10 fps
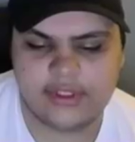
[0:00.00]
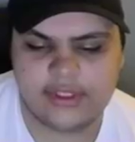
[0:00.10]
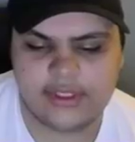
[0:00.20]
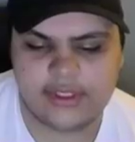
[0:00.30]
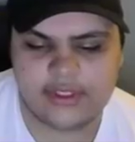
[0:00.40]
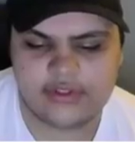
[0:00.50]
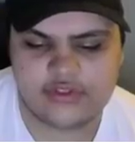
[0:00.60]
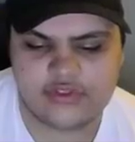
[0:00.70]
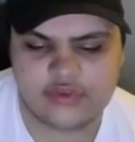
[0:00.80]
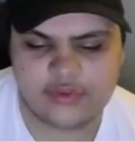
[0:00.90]
uh,
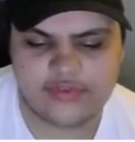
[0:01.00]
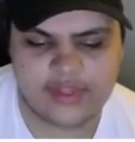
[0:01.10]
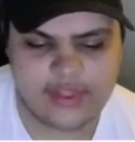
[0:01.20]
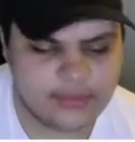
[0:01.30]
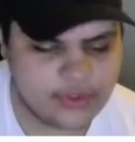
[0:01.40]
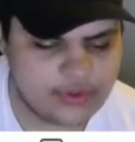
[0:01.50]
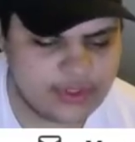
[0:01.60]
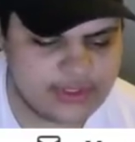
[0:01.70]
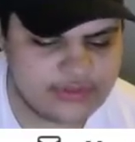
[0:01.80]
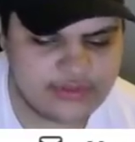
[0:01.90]
just sort of
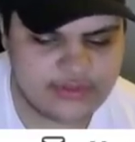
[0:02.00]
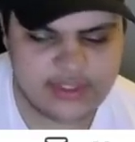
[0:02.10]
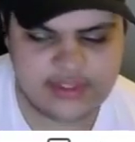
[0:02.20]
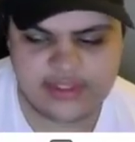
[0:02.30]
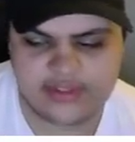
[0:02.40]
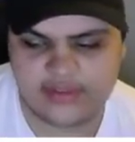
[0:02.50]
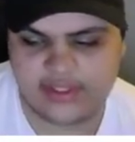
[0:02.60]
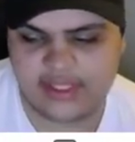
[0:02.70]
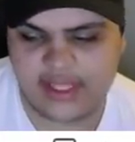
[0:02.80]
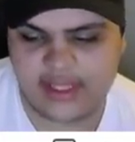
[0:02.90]
immigrants and things
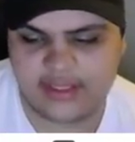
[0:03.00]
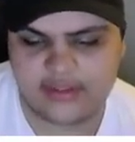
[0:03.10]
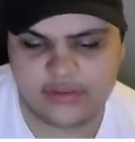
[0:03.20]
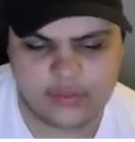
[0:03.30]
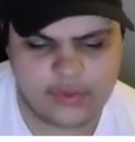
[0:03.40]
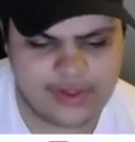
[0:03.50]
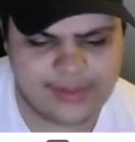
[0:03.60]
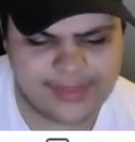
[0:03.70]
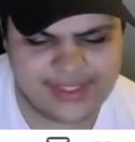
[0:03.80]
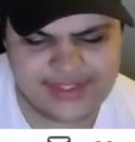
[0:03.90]
like that and the
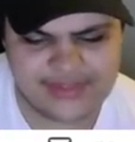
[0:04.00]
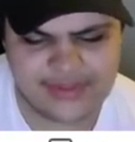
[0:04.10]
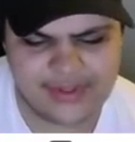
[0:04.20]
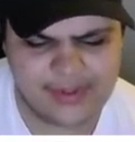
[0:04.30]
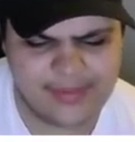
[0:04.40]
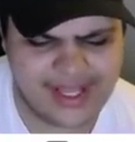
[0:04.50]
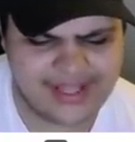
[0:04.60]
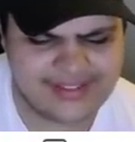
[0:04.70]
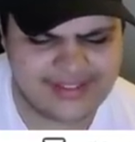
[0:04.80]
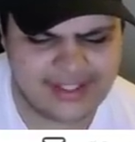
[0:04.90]
wall because if you go
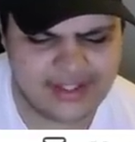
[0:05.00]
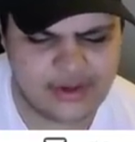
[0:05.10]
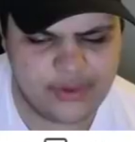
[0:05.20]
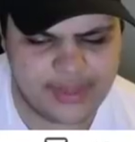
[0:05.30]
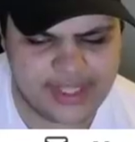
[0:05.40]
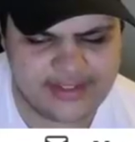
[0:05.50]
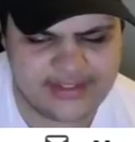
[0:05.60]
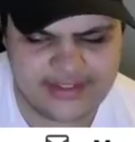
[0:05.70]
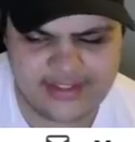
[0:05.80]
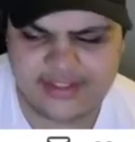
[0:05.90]
back to like 08